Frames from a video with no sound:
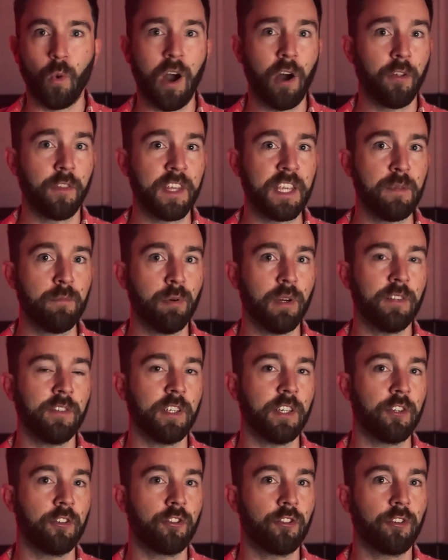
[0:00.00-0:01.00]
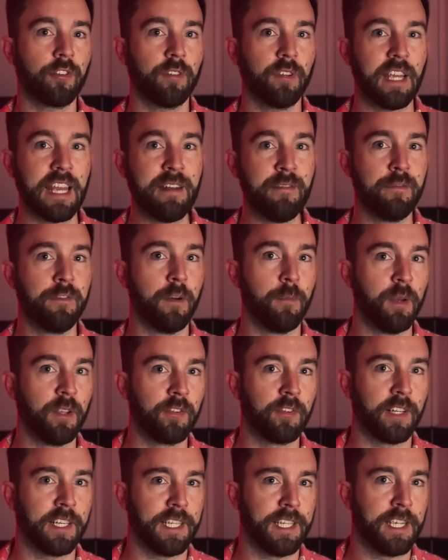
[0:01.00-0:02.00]
the British
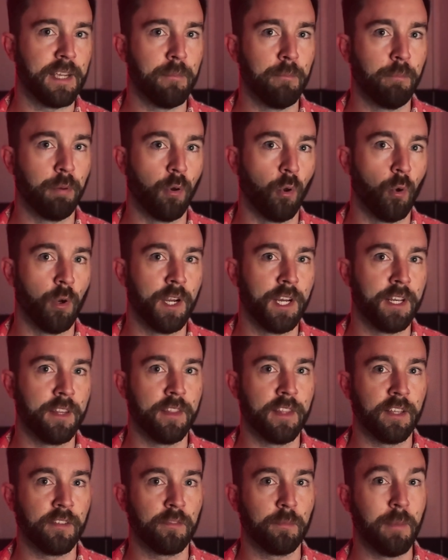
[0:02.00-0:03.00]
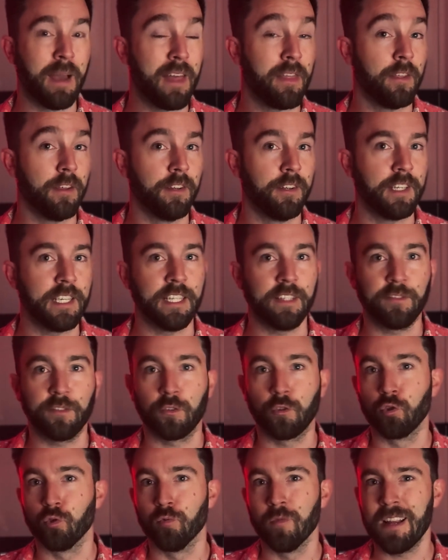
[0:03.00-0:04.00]
infamously employed this method, its
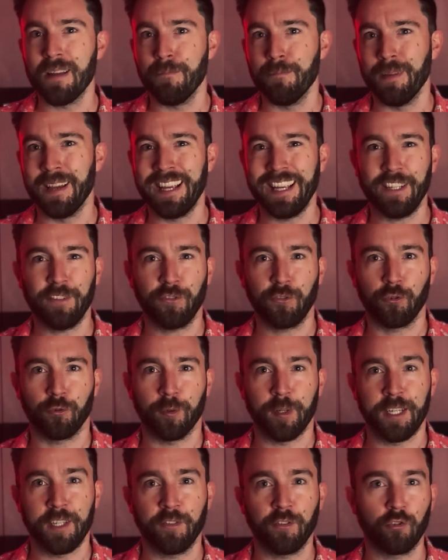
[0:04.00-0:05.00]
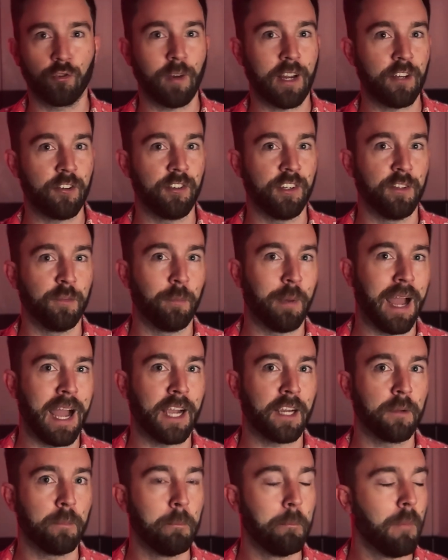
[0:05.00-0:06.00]
grim history stretches
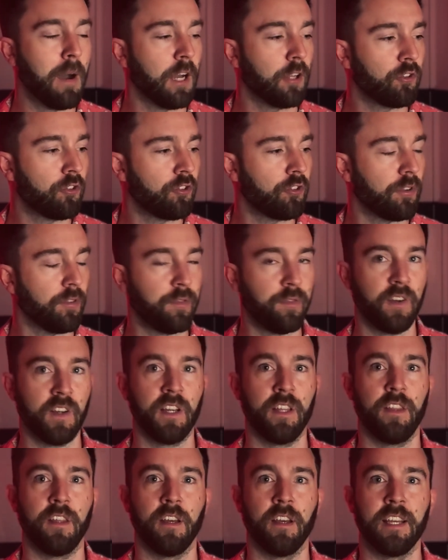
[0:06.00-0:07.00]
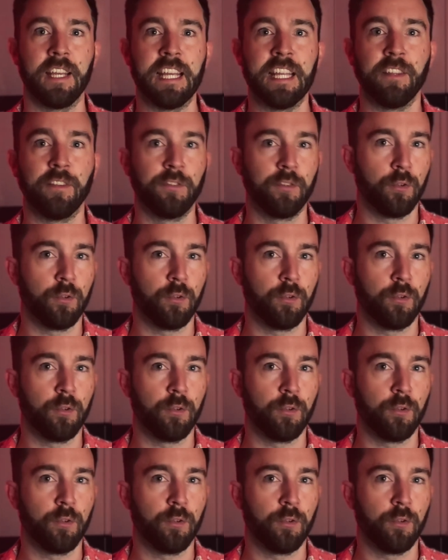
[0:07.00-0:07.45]
back much further into